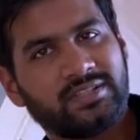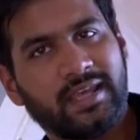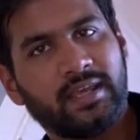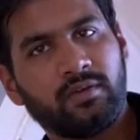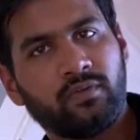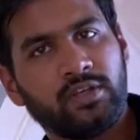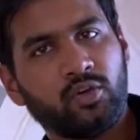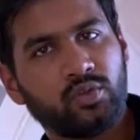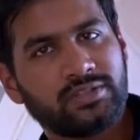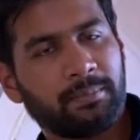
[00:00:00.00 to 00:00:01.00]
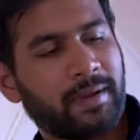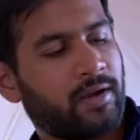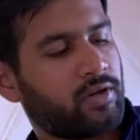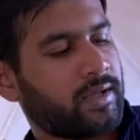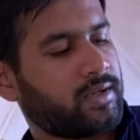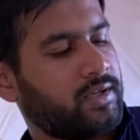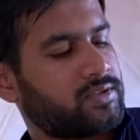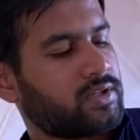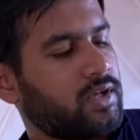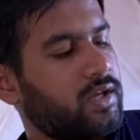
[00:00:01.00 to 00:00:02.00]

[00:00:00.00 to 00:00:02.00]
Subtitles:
saying, we use the pyrotechnics.